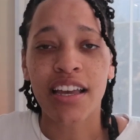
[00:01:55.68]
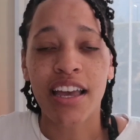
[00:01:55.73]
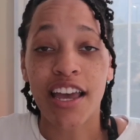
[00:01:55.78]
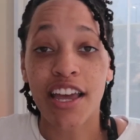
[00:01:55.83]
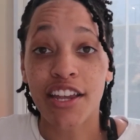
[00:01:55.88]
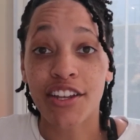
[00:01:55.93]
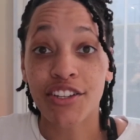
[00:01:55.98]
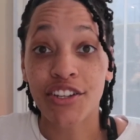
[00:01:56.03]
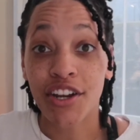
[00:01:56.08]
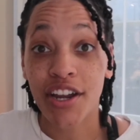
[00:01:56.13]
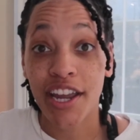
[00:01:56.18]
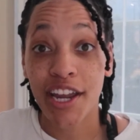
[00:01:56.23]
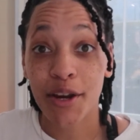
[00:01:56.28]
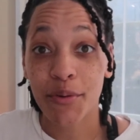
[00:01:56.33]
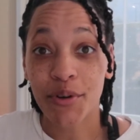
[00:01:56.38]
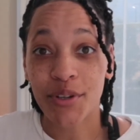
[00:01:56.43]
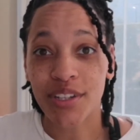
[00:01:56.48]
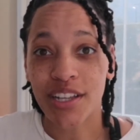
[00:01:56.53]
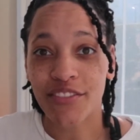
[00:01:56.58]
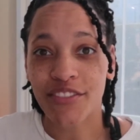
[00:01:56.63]
and your hair
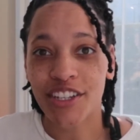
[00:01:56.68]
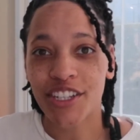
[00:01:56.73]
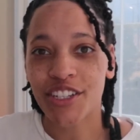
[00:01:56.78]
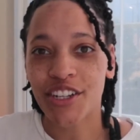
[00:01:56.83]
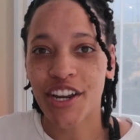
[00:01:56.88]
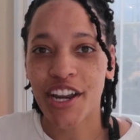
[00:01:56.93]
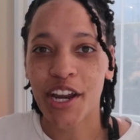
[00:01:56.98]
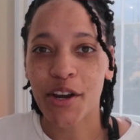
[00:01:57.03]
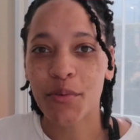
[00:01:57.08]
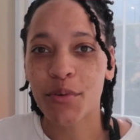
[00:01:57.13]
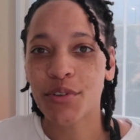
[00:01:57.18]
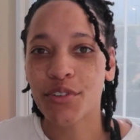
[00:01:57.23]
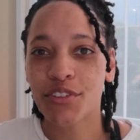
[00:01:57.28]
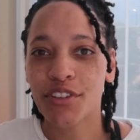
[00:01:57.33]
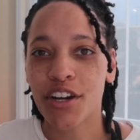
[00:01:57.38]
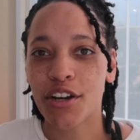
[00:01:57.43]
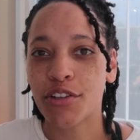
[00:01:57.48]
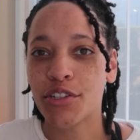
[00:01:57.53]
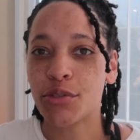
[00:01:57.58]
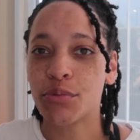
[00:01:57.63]
will love it. Your hair will
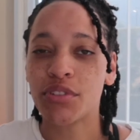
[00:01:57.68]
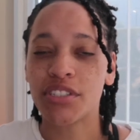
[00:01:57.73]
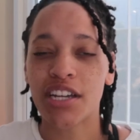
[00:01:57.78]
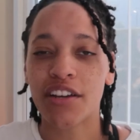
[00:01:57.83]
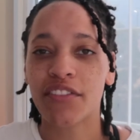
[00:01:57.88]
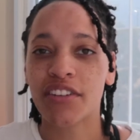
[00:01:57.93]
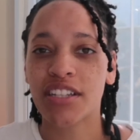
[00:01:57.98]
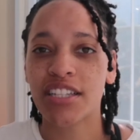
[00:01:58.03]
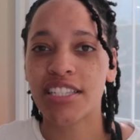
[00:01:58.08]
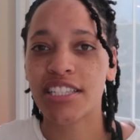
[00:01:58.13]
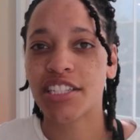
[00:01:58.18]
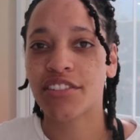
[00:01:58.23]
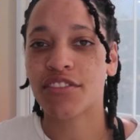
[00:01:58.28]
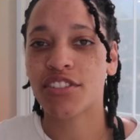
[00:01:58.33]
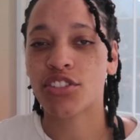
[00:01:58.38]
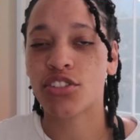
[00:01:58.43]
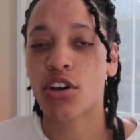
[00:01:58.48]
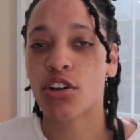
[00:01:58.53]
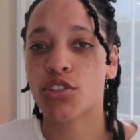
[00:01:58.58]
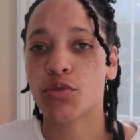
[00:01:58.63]
grow. You will definitely see
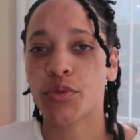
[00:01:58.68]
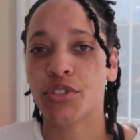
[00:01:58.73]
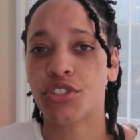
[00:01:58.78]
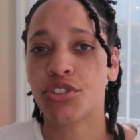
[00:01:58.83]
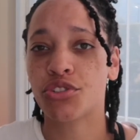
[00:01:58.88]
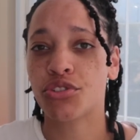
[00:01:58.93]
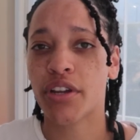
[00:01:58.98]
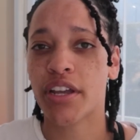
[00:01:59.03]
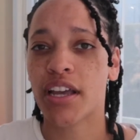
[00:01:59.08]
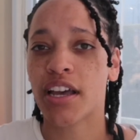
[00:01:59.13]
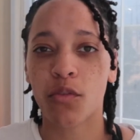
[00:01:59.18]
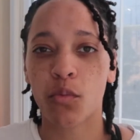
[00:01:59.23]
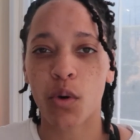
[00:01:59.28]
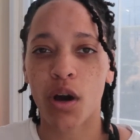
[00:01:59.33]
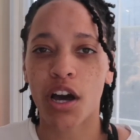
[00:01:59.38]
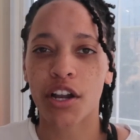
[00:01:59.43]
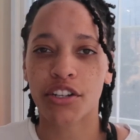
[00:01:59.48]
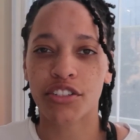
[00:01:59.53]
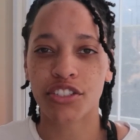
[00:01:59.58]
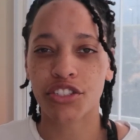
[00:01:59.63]
results when you drink the
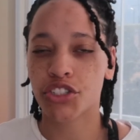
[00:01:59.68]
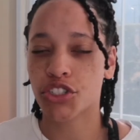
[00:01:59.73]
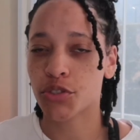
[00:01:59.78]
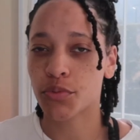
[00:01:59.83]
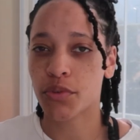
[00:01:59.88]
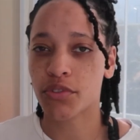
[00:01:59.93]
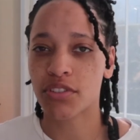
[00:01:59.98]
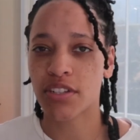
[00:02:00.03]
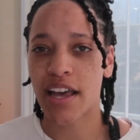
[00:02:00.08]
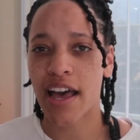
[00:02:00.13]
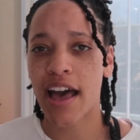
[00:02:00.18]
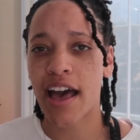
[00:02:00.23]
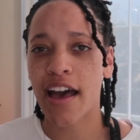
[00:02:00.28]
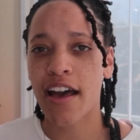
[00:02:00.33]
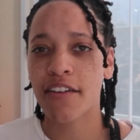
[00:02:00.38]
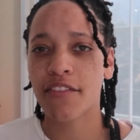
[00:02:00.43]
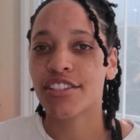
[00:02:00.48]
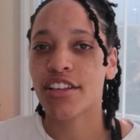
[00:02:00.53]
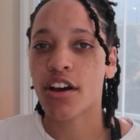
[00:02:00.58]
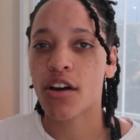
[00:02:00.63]
water that you're supposed to
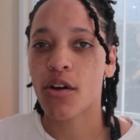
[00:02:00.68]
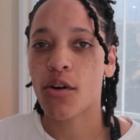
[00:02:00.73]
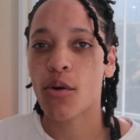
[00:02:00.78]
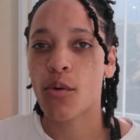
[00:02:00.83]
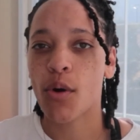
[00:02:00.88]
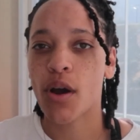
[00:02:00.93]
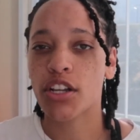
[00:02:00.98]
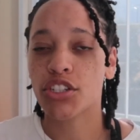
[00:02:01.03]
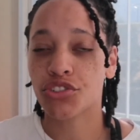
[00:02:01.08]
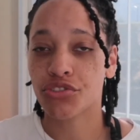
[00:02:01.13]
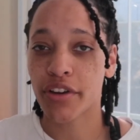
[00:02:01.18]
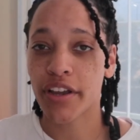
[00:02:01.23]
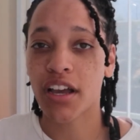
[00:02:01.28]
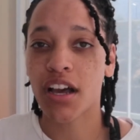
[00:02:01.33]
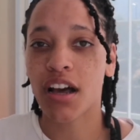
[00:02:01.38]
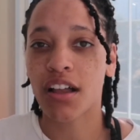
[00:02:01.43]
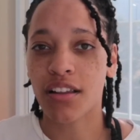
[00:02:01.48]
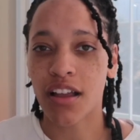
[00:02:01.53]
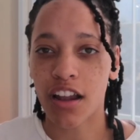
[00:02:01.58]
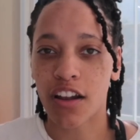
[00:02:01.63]
have. So drink
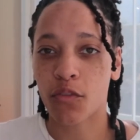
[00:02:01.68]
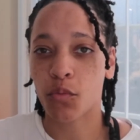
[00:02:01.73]
a lot